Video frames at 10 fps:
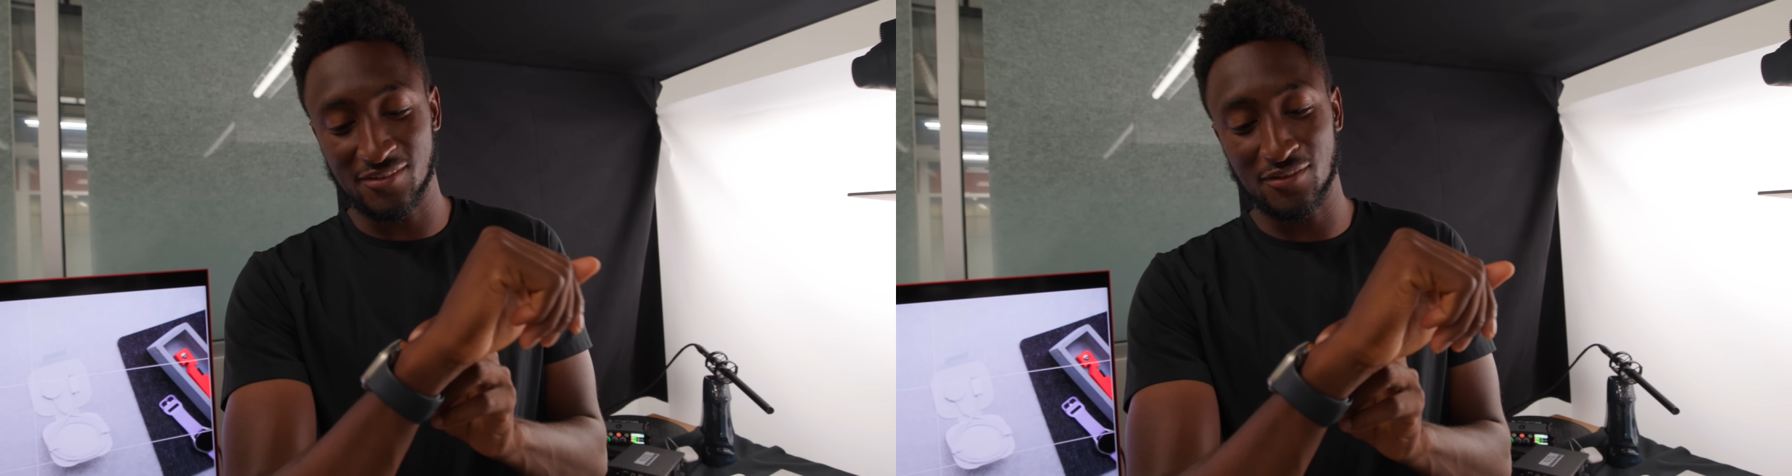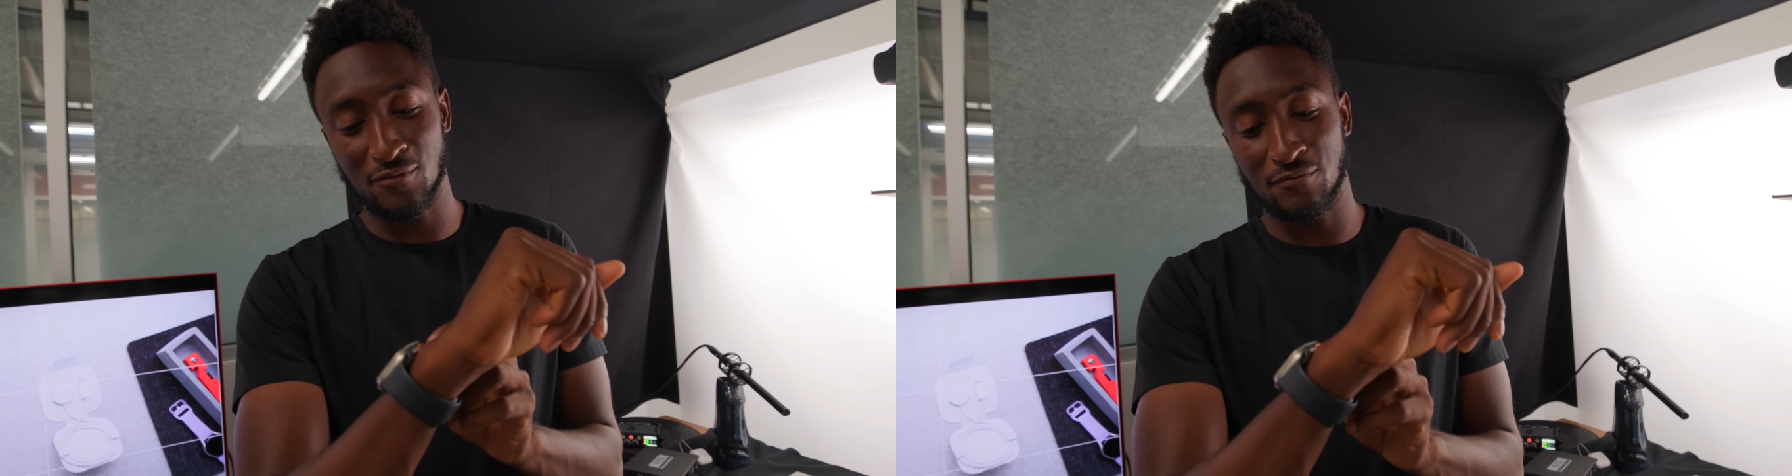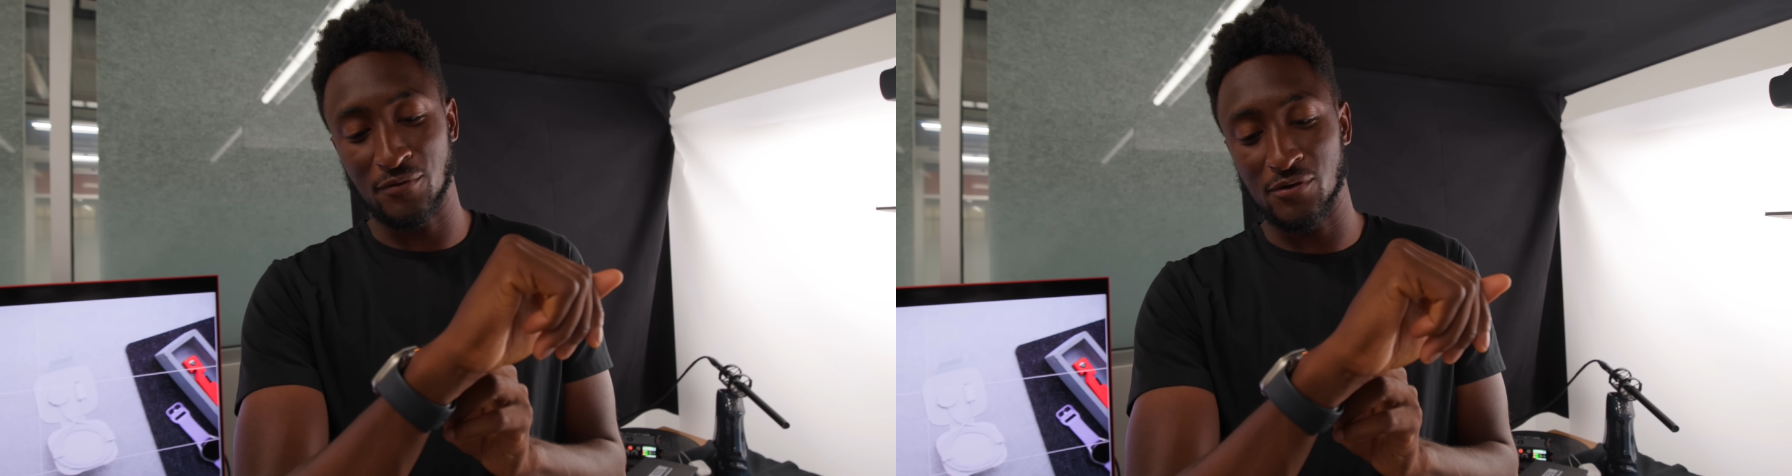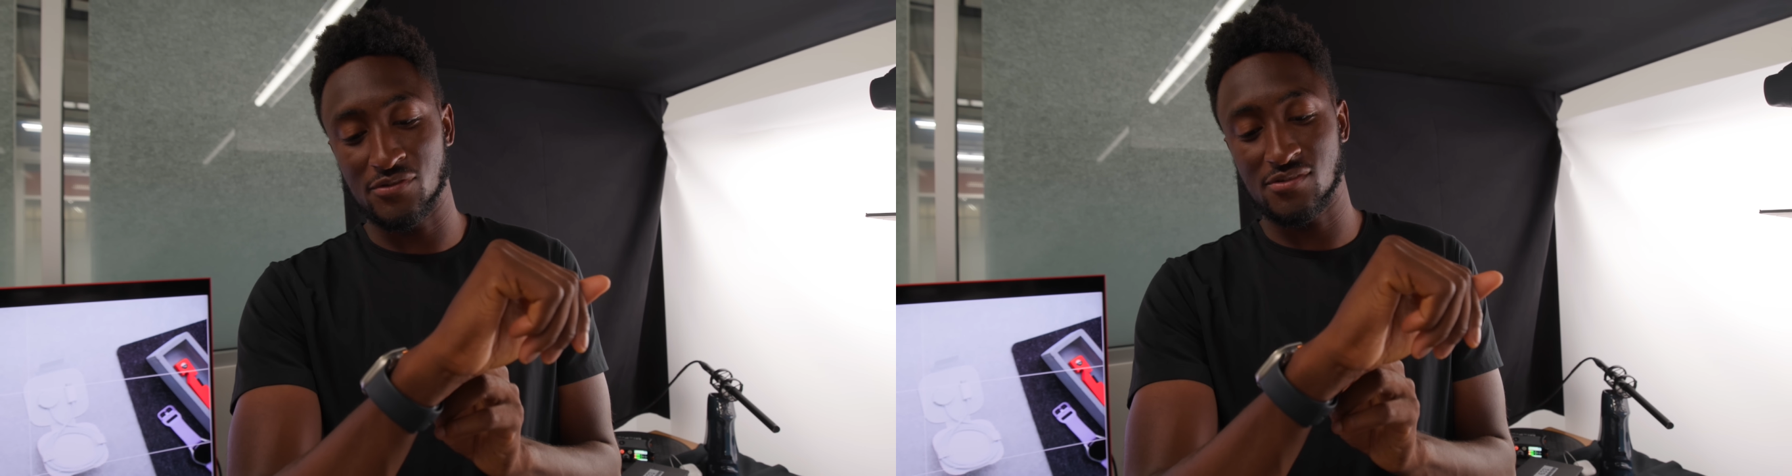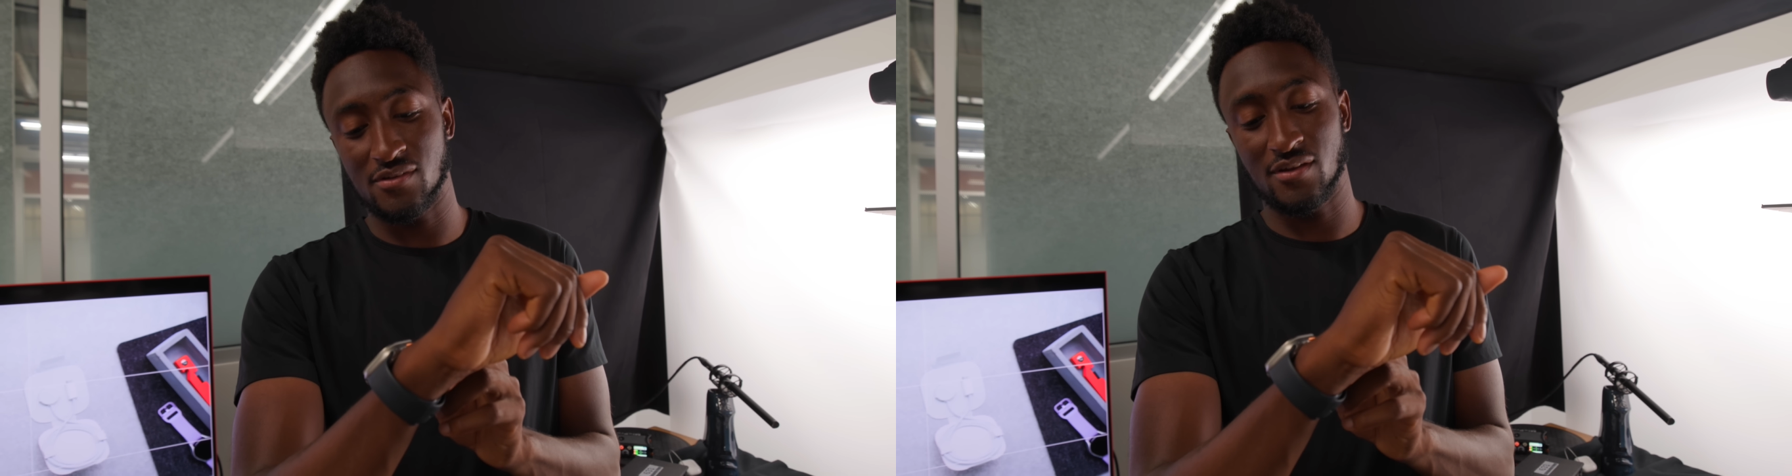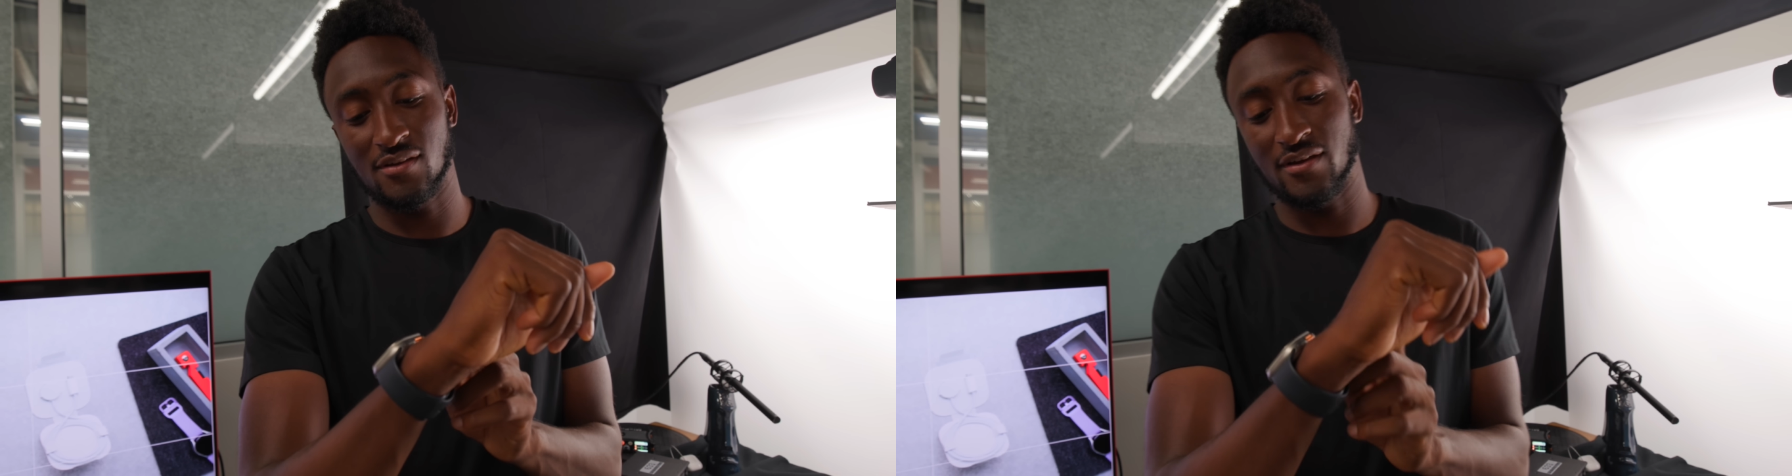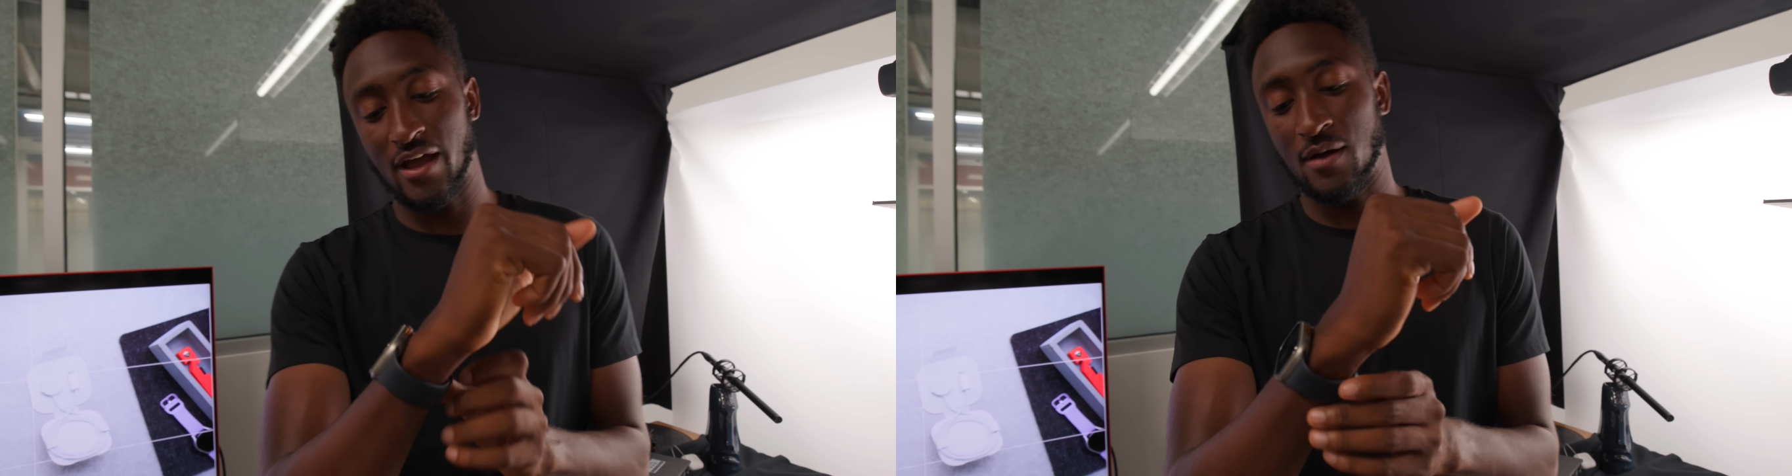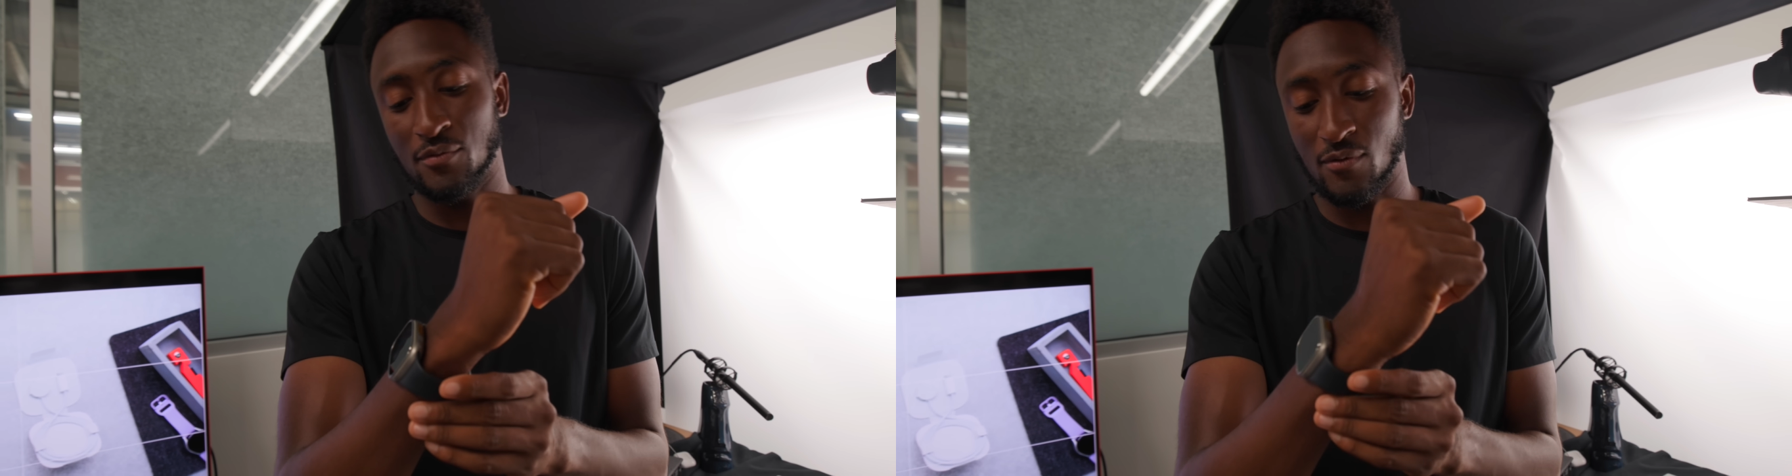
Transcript: is the first Apple